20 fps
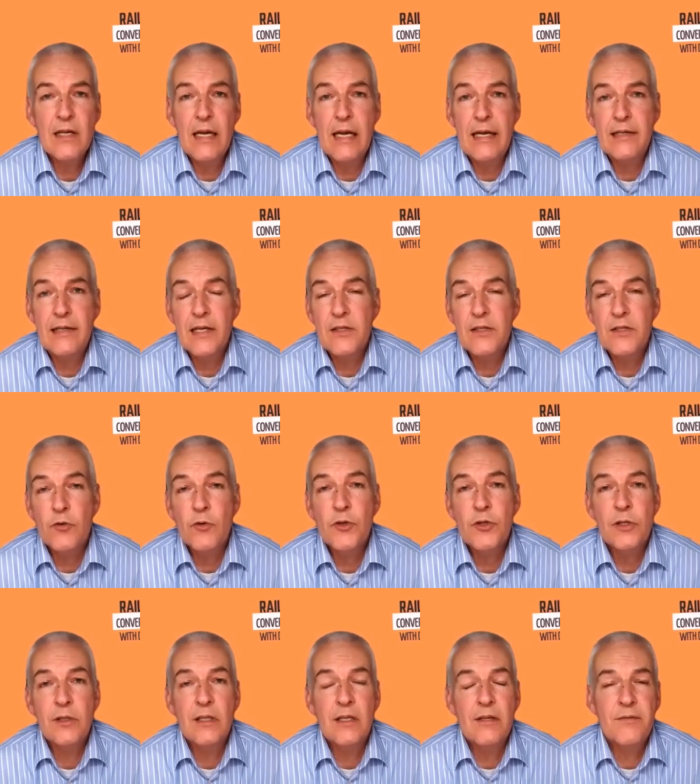And as
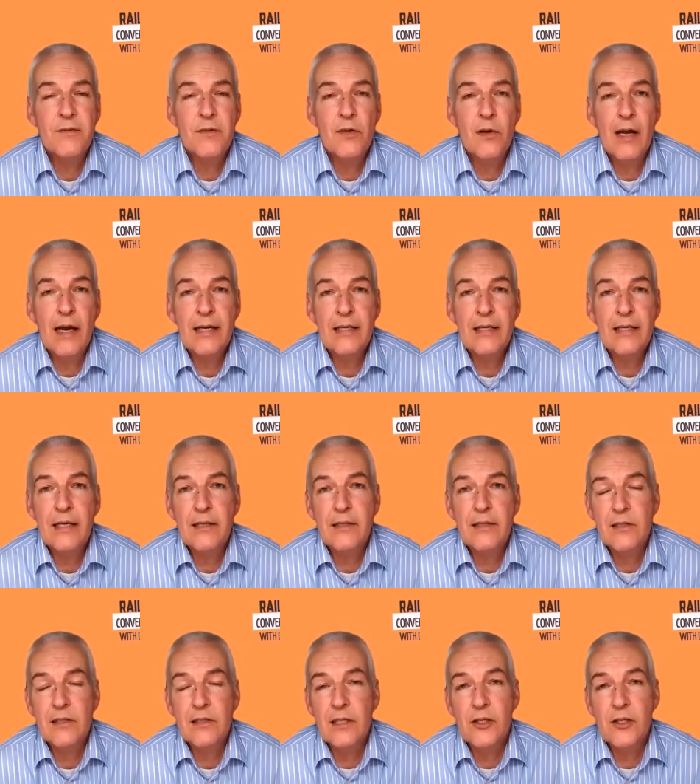usual, if you like it,
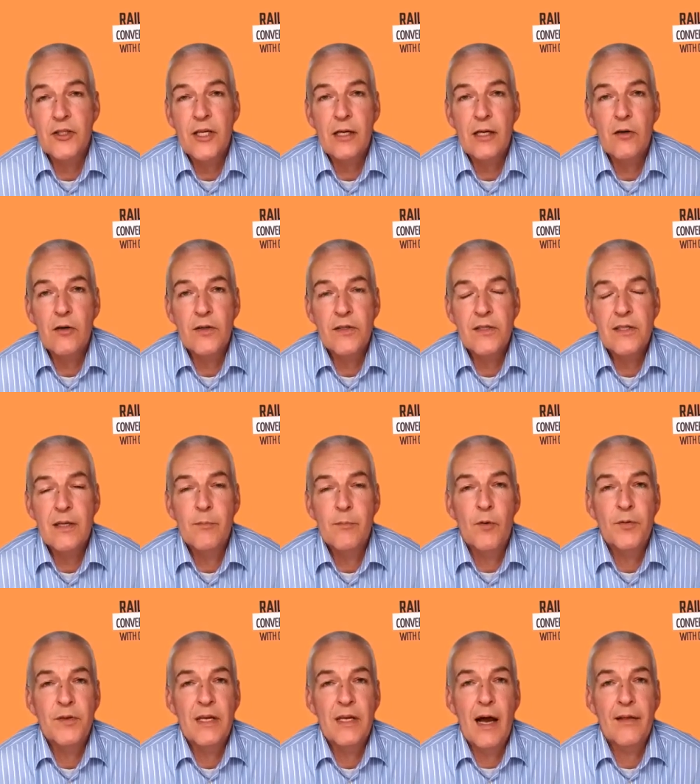check out some
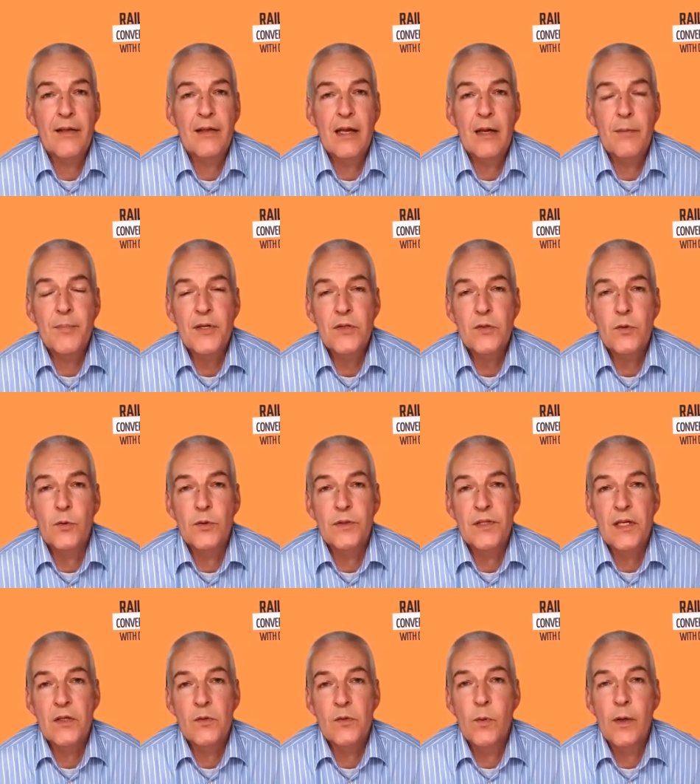of the other episodes
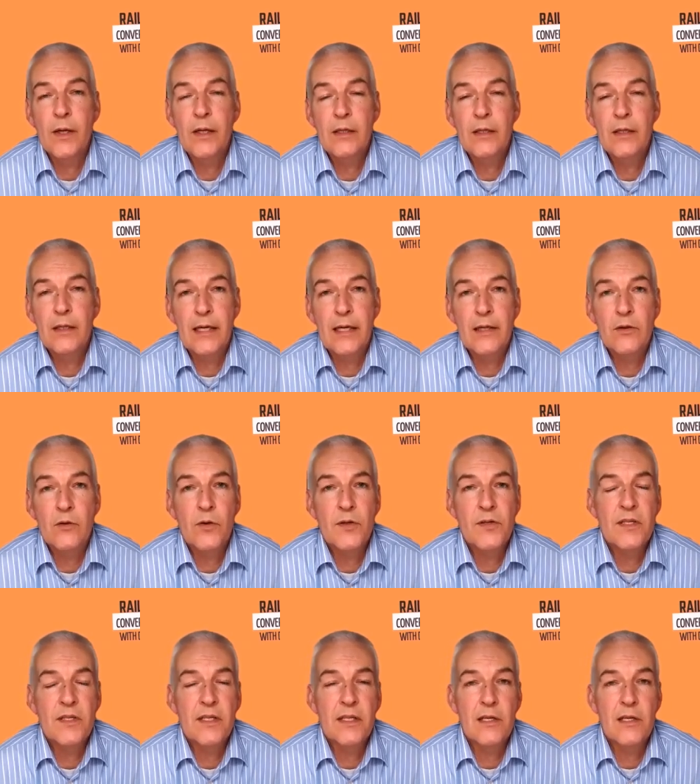as well and
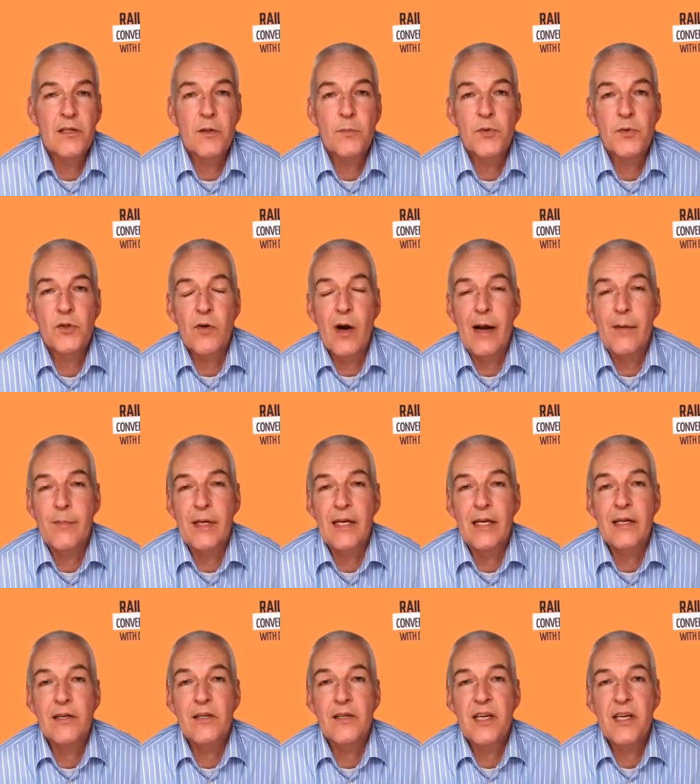consider subscribing
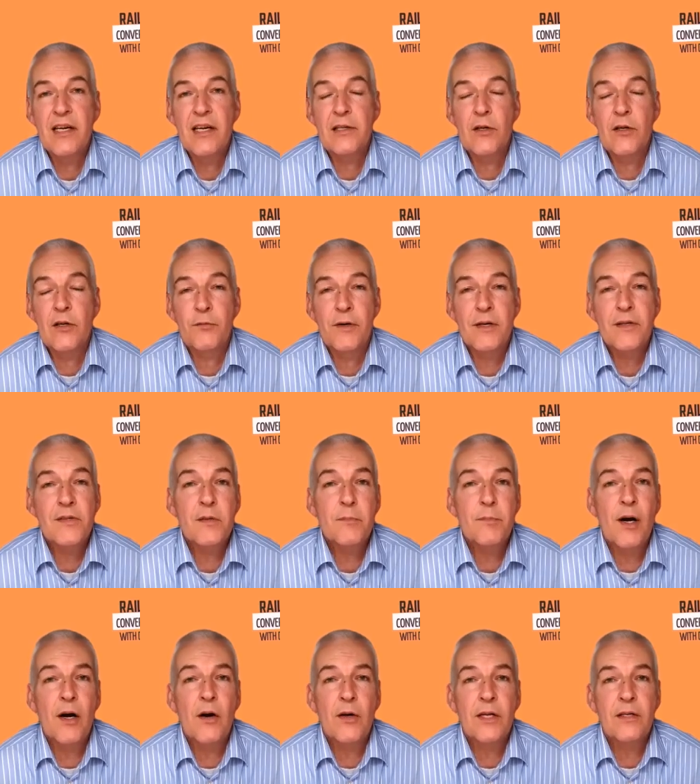and telling your friends
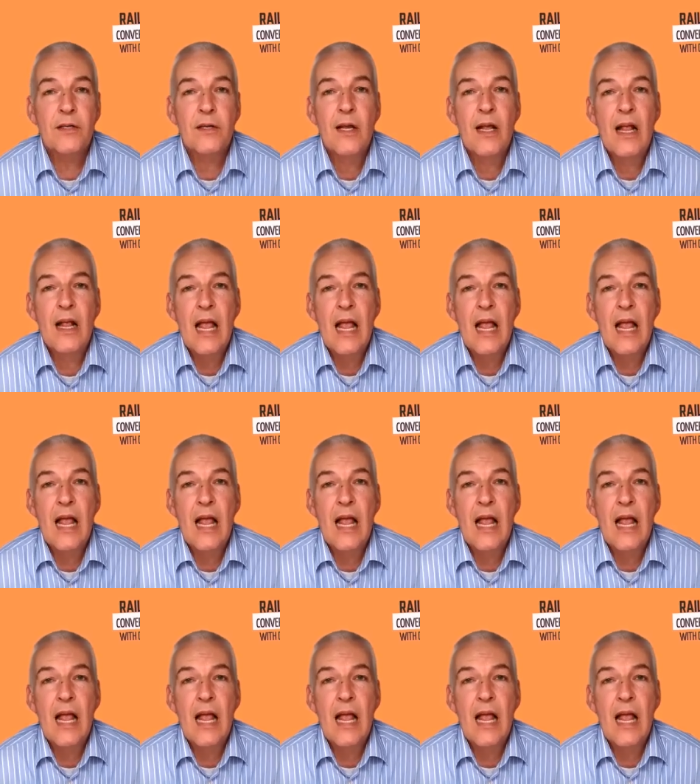about it.